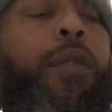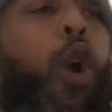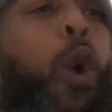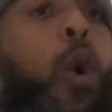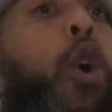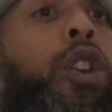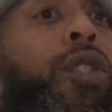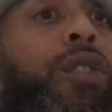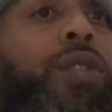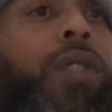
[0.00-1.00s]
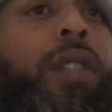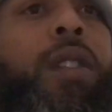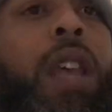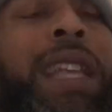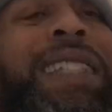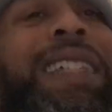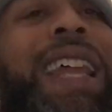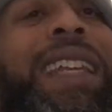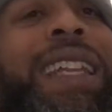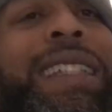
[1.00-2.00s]
orders instead
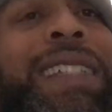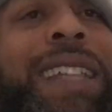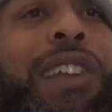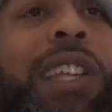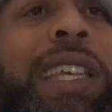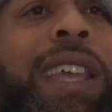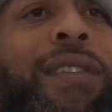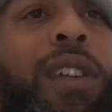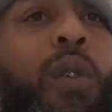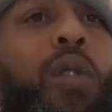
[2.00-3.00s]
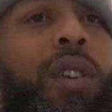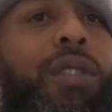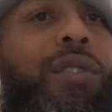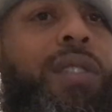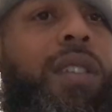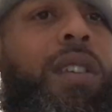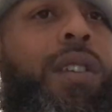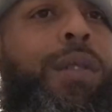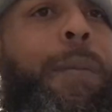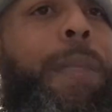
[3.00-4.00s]
of necessarily giving orders.
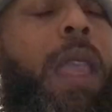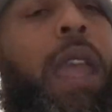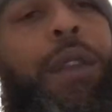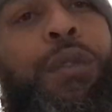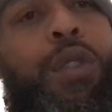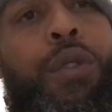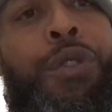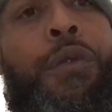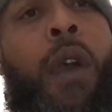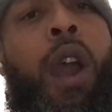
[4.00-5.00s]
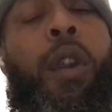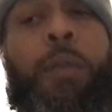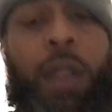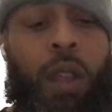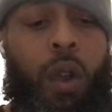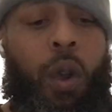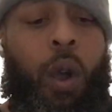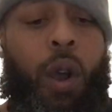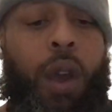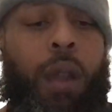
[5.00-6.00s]
And if you've heard me
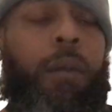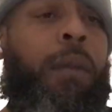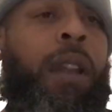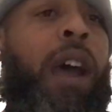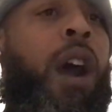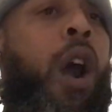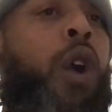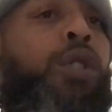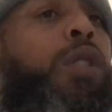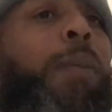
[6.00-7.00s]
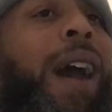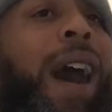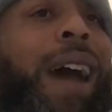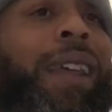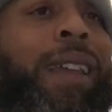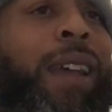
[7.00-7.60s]
on older podcasts